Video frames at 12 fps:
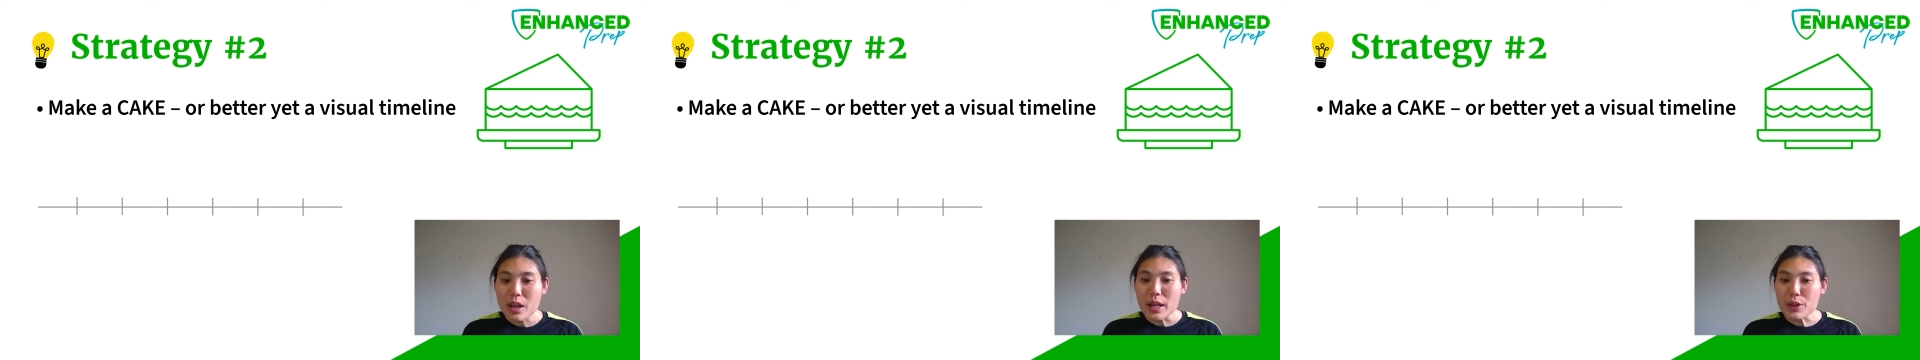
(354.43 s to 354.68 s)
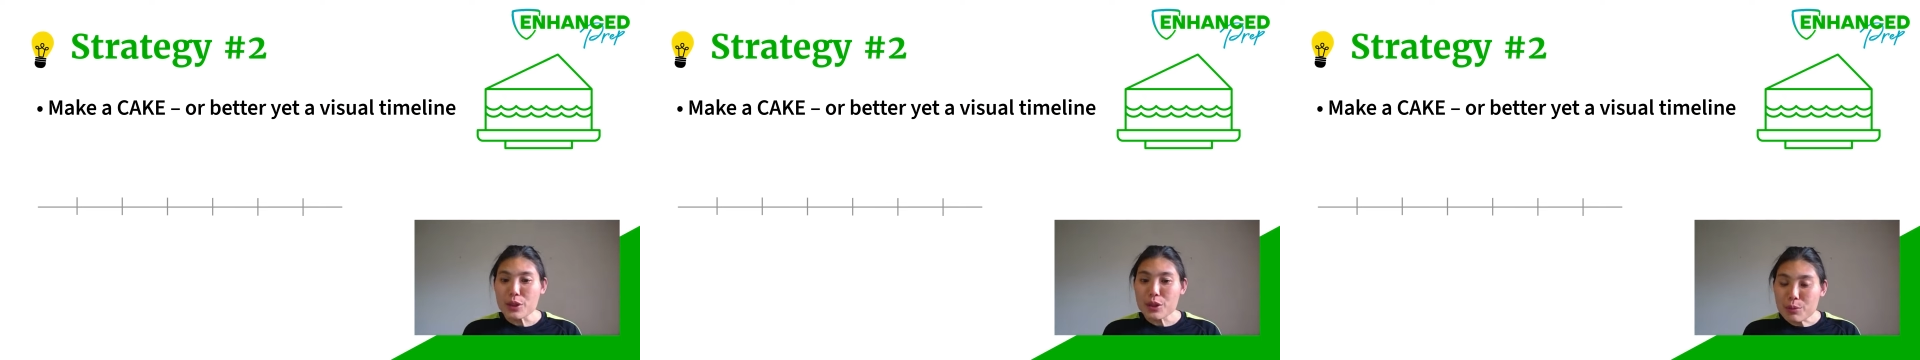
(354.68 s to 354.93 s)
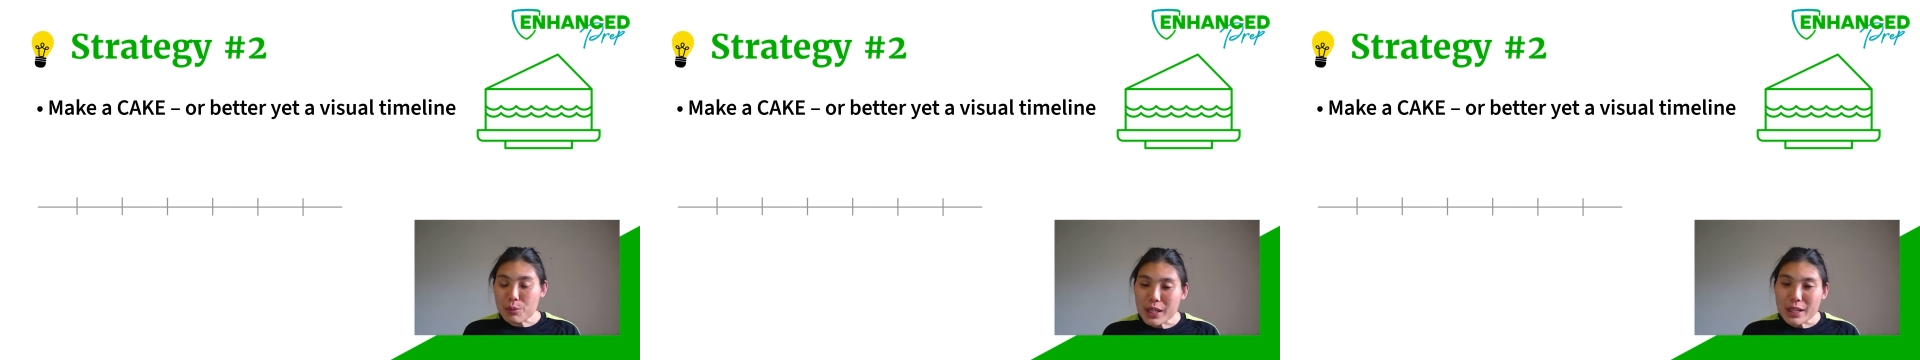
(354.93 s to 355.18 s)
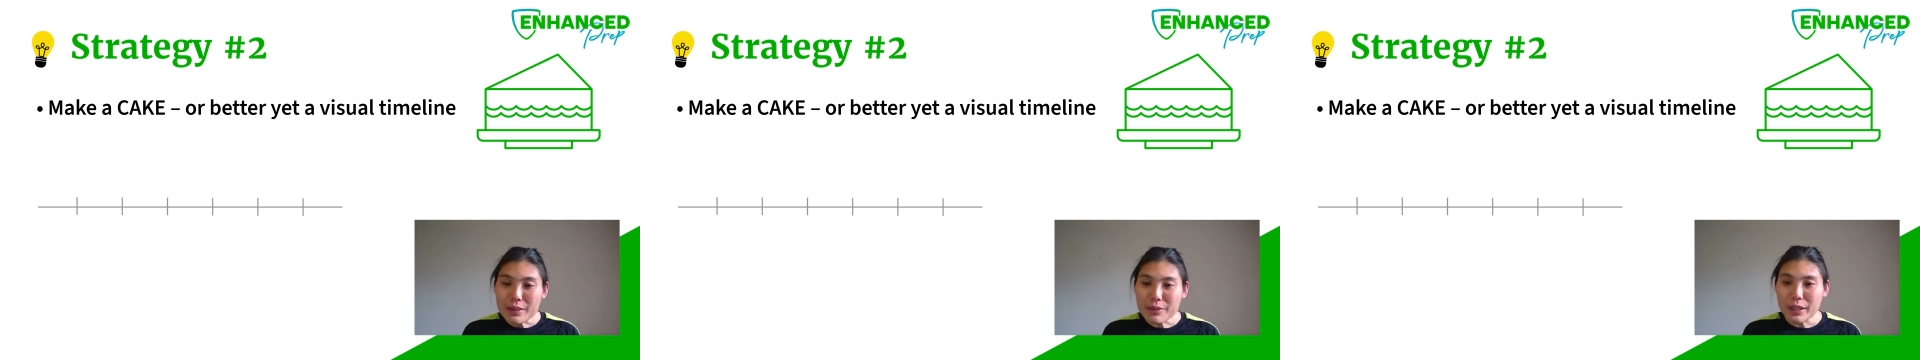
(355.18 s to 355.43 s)
in
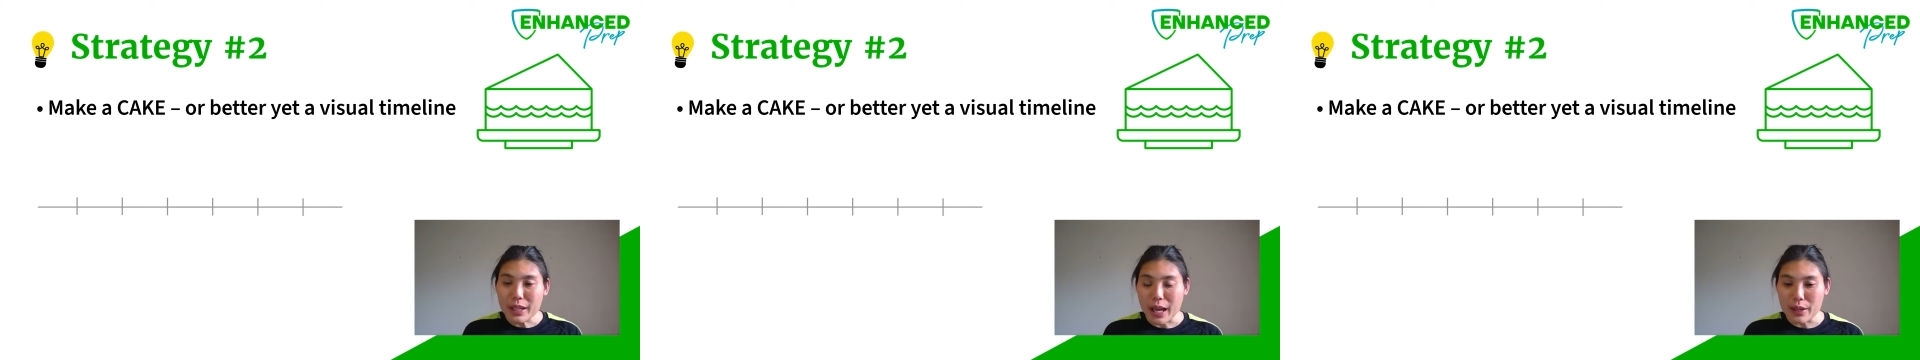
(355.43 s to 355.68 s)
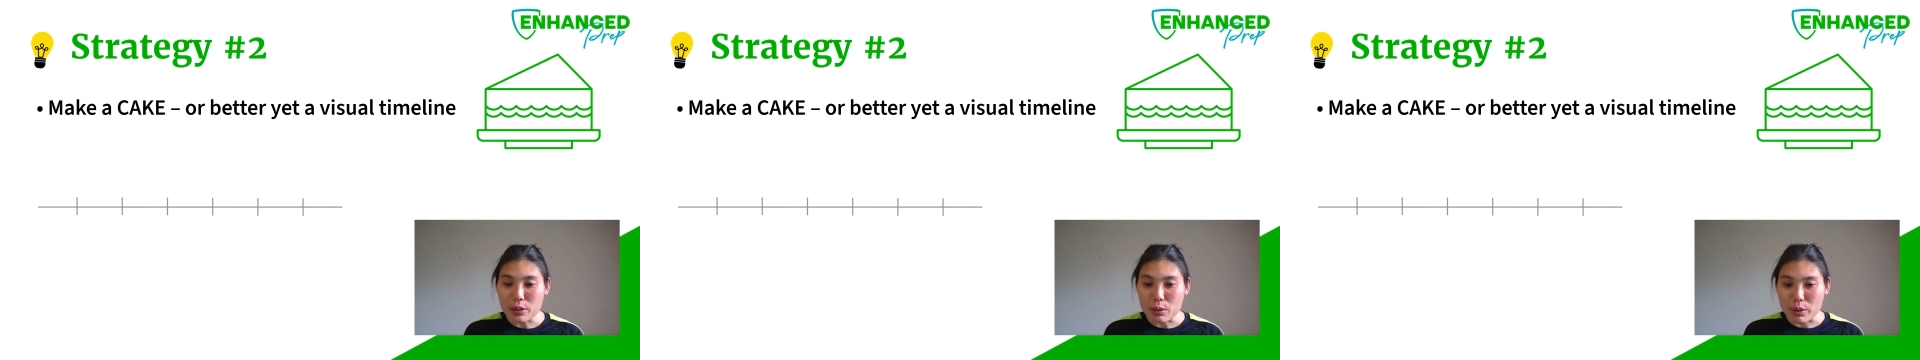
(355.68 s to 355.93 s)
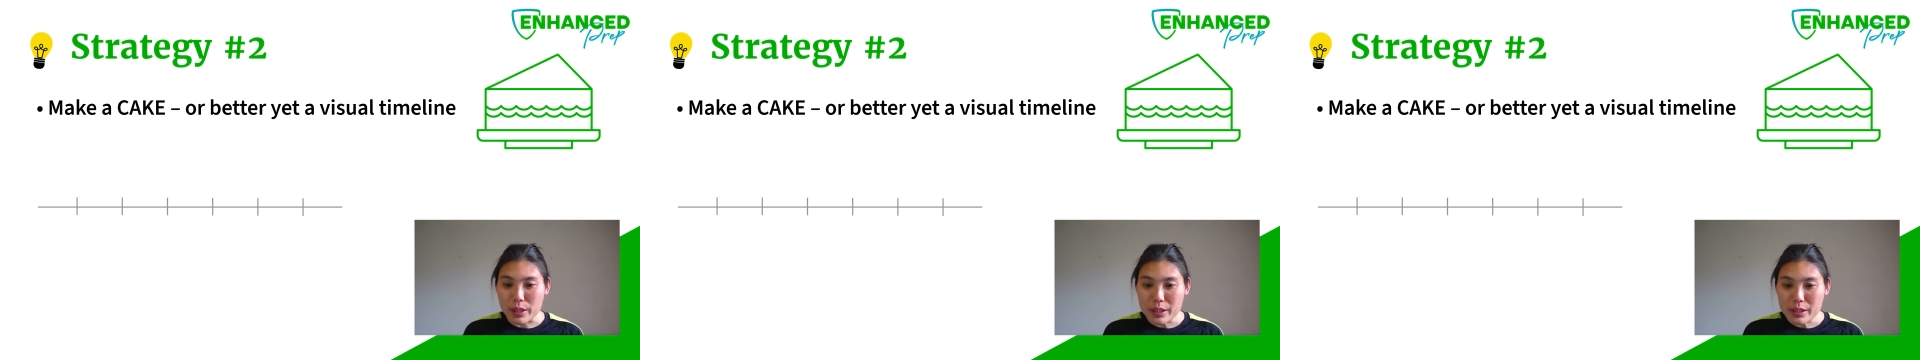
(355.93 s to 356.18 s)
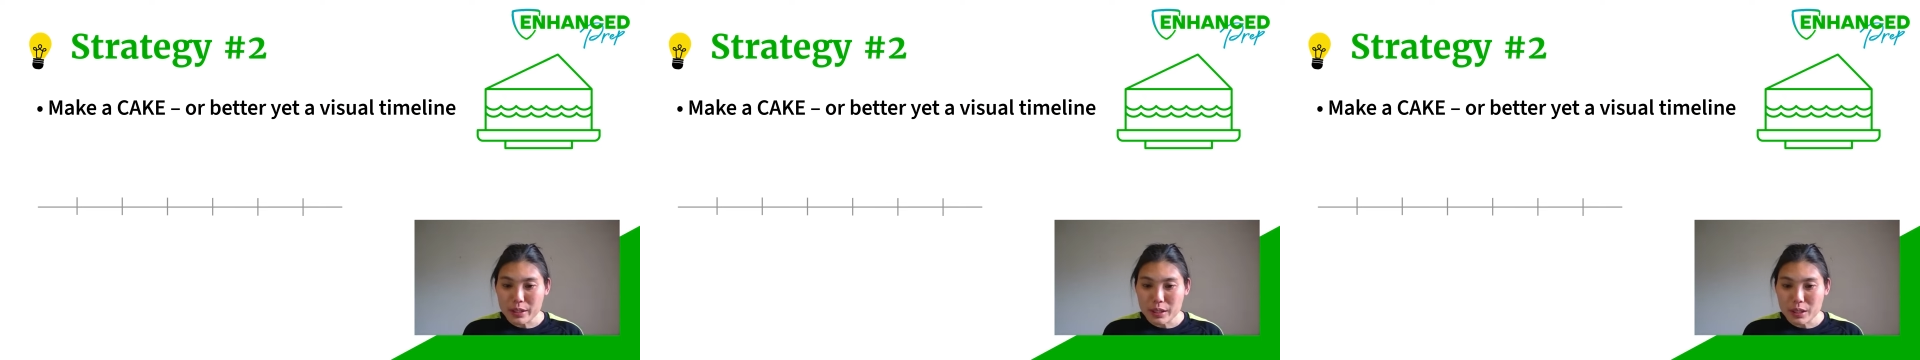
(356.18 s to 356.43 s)
3 different
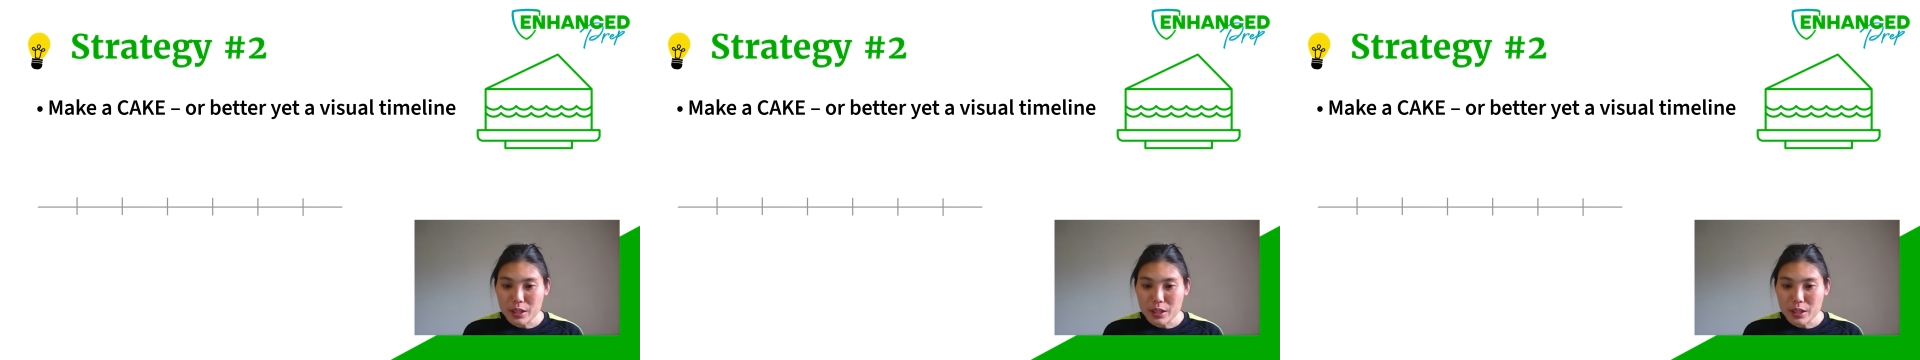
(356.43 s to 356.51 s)
categories: